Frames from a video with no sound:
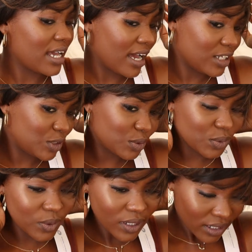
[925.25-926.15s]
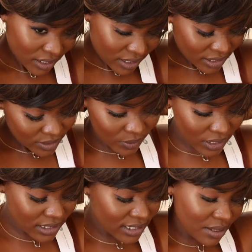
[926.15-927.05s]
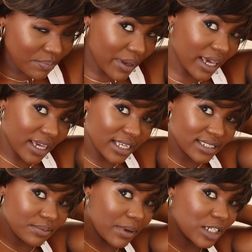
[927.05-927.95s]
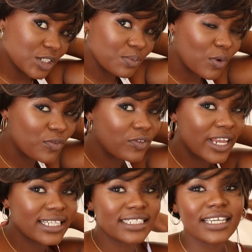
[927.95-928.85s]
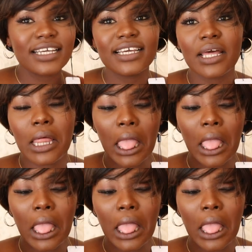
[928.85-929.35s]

Yeah, I do. So this is the back. It's much more flatter.